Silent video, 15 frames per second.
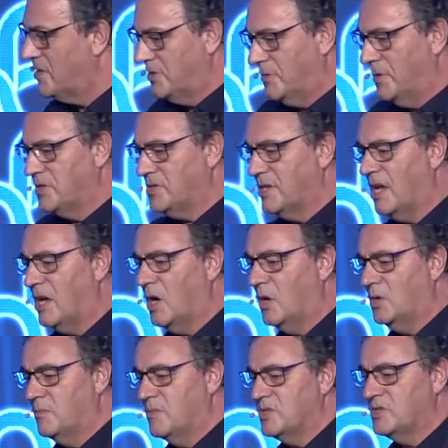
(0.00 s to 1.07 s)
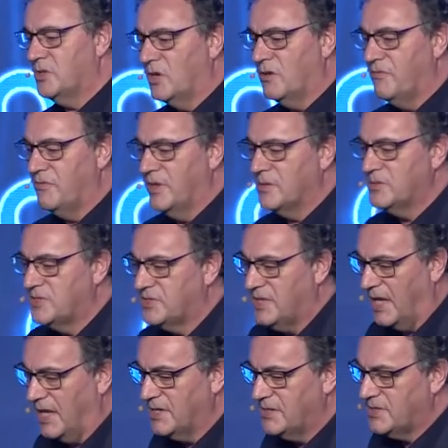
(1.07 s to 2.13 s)
the question, how do we solve those
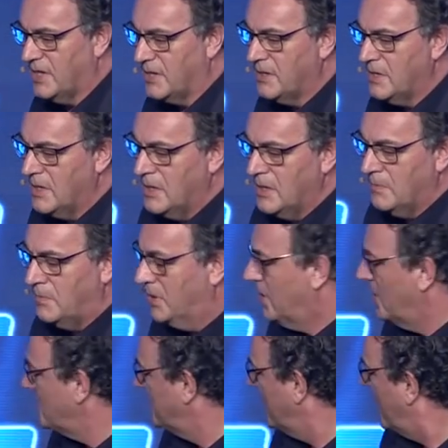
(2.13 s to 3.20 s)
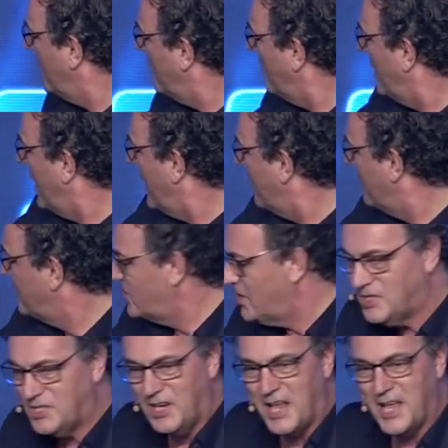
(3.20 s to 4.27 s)
things? Because now we have,
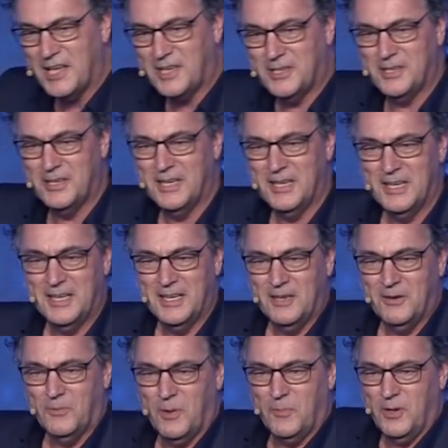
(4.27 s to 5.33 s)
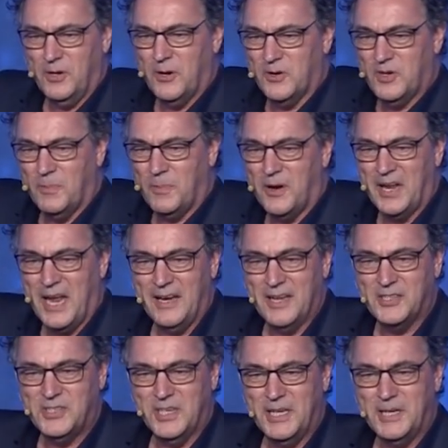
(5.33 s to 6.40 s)
just like when we talked about
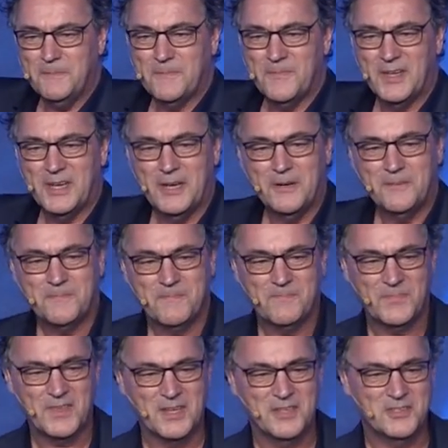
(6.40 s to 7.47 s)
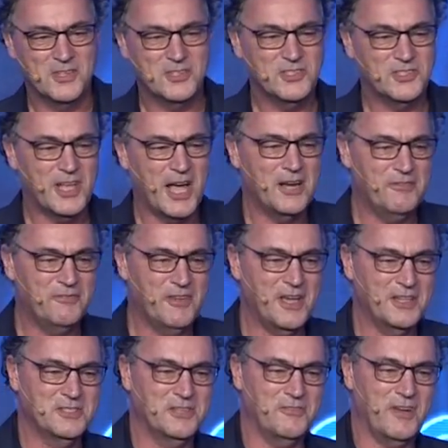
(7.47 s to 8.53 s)
energy, yeah. the side
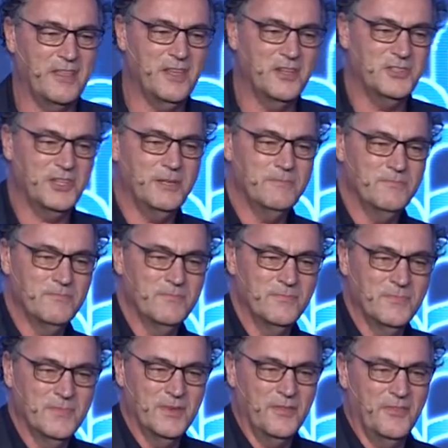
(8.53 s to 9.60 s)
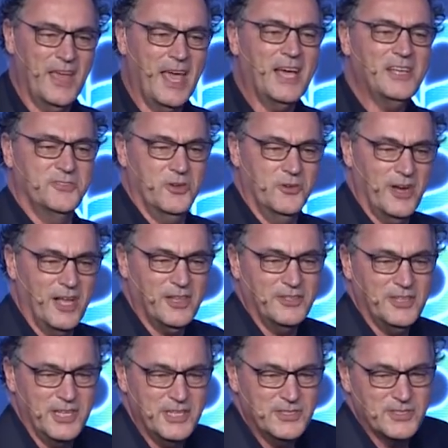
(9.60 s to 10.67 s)
effects of energy, the
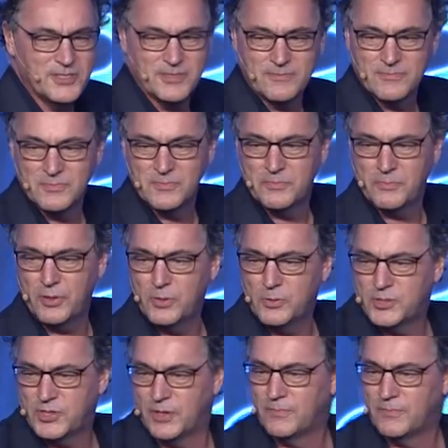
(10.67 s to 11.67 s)
externalities, pollution.